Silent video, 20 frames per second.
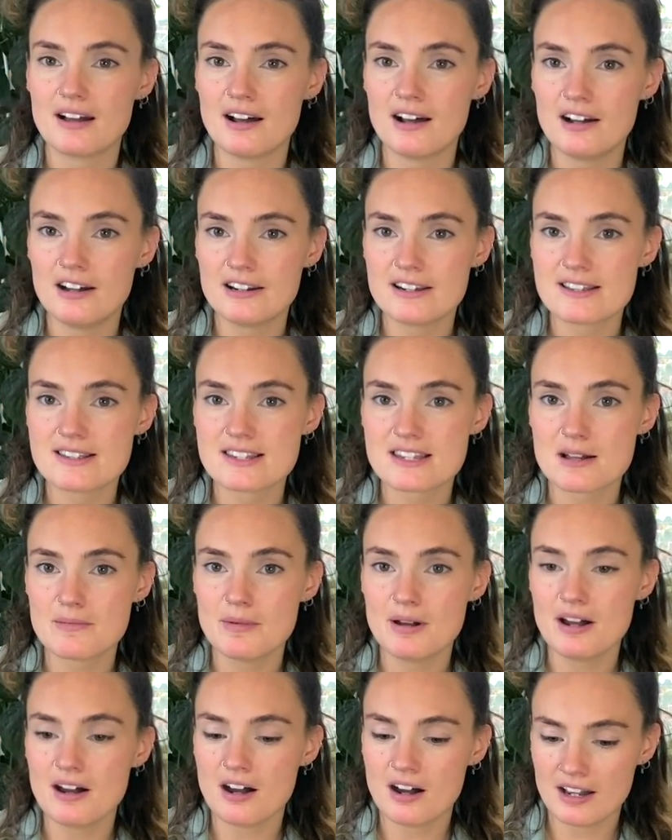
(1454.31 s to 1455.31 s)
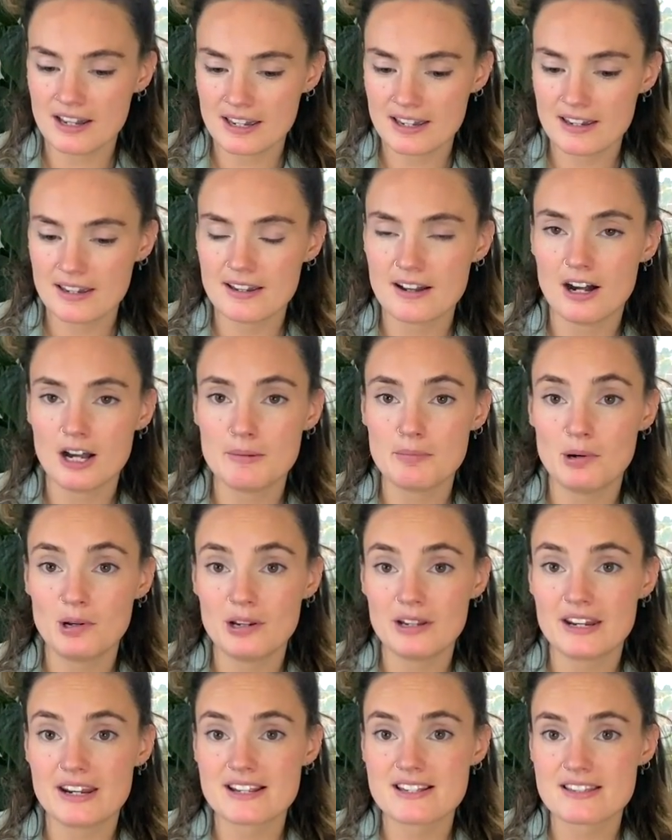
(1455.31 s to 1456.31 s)
early summer, I, I
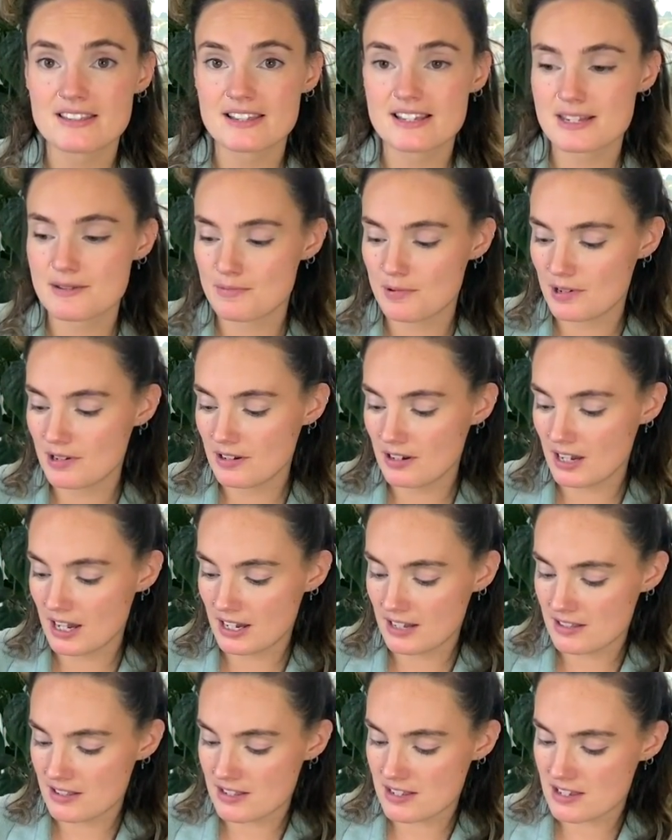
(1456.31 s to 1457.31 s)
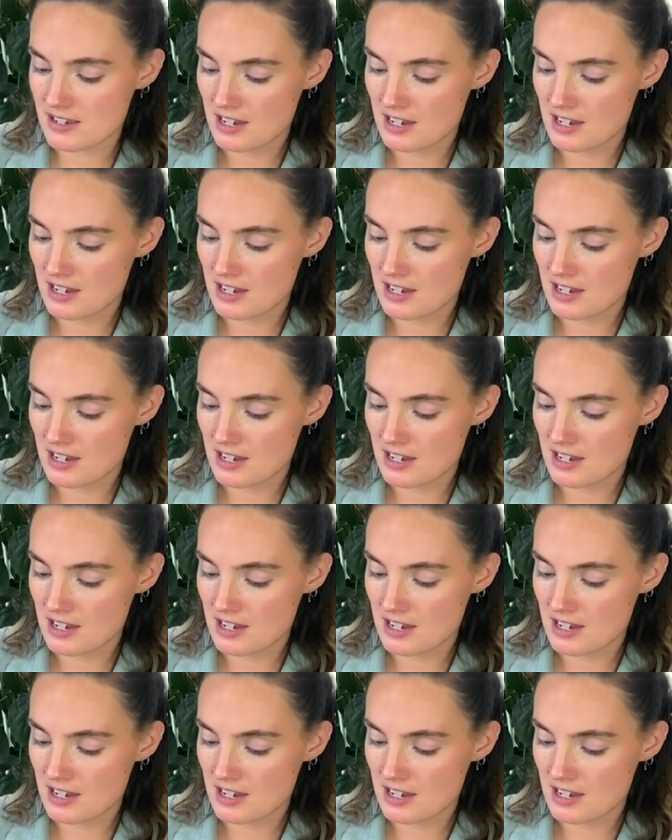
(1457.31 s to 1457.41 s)
pollinated this one and